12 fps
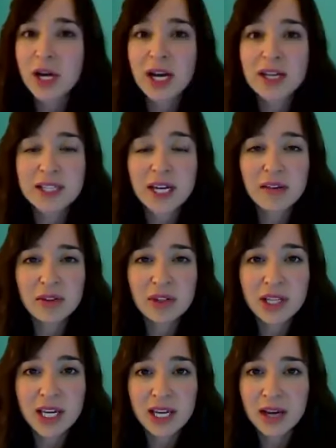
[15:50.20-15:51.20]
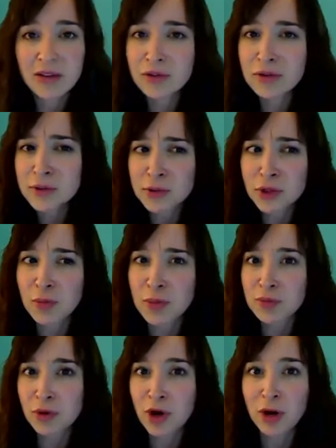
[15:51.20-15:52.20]
you guys. I feel so
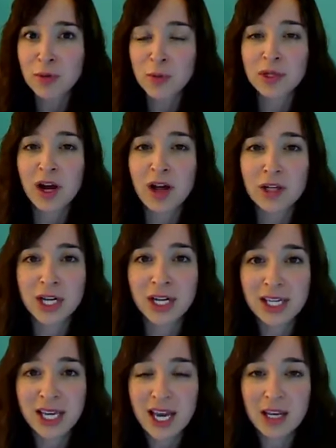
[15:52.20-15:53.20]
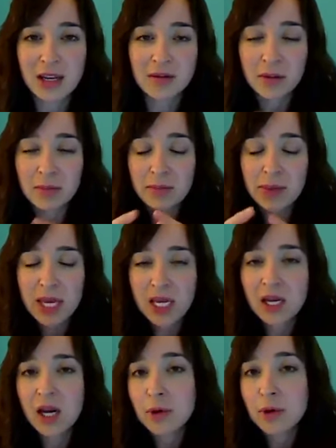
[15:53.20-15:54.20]
much more armed with knowledge. And again,
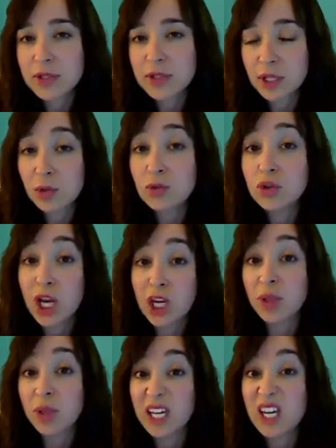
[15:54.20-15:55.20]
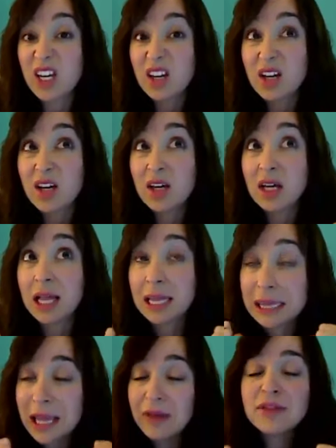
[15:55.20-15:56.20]
being a person who genuinely
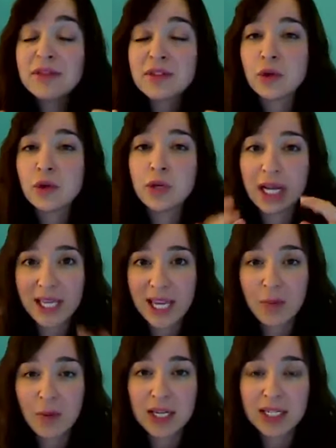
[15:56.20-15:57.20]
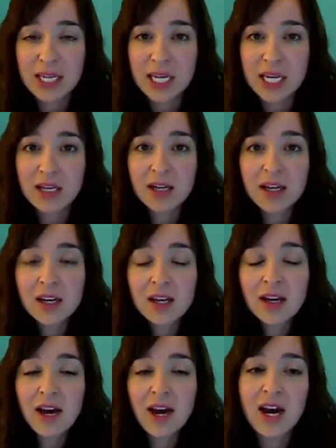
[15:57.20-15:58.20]
loves food and can't wait to eat,
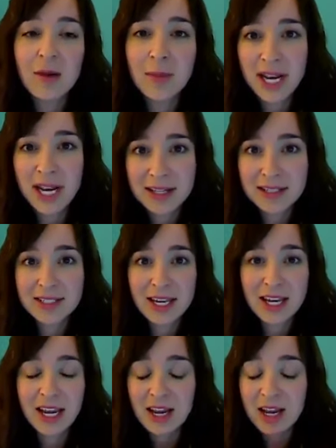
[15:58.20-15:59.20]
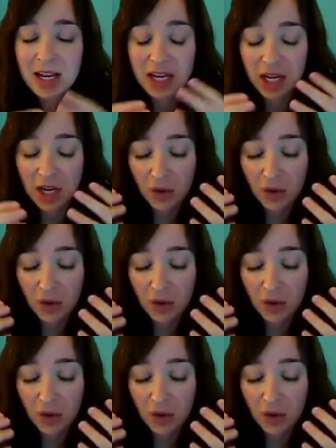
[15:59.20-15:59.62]
and has, and